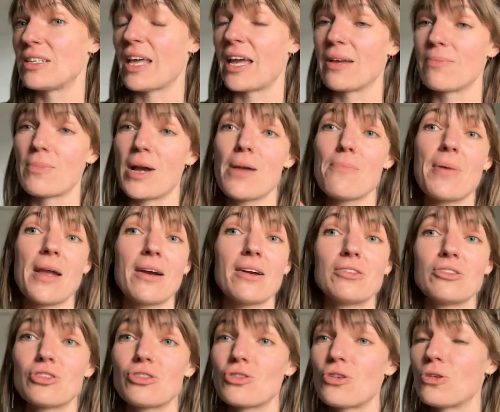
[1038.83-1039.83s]
my
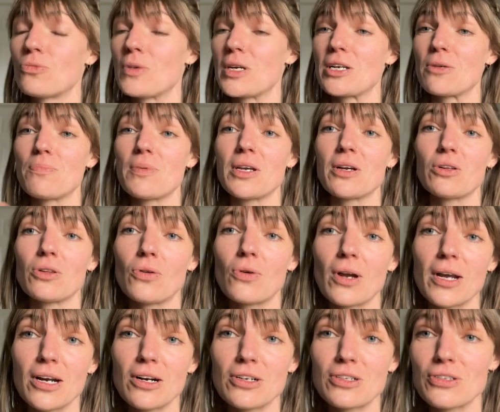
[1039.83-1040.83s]
parents told me to be a
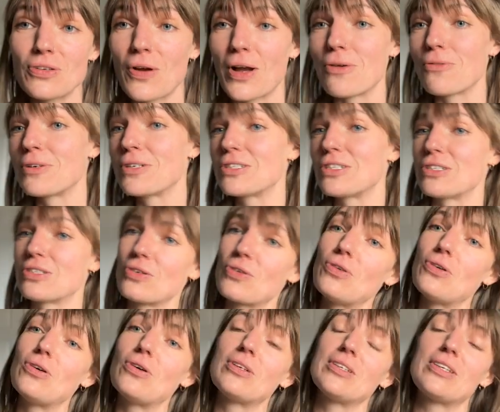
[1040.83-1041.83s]
lawyer, so I went to
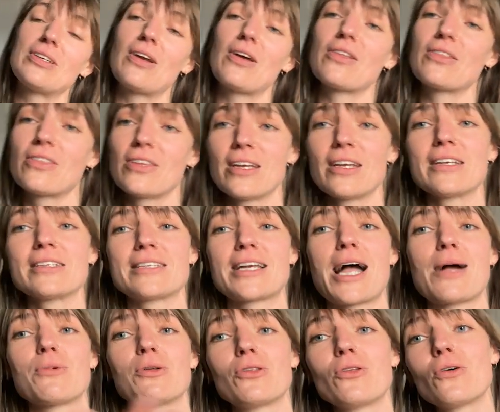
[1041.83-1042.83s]
school and did all the things,
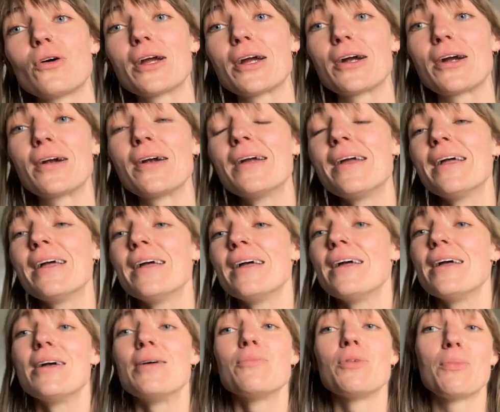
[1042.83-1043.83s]
now I'm a lawyer,
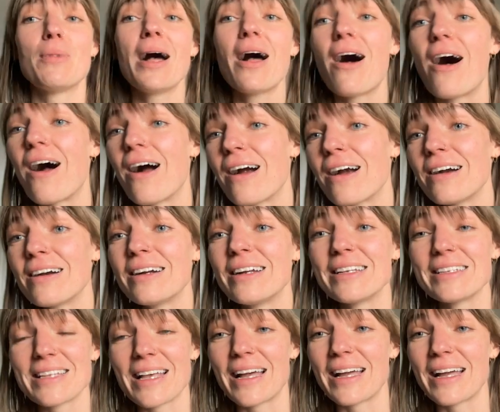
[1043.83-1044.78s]
but my heart is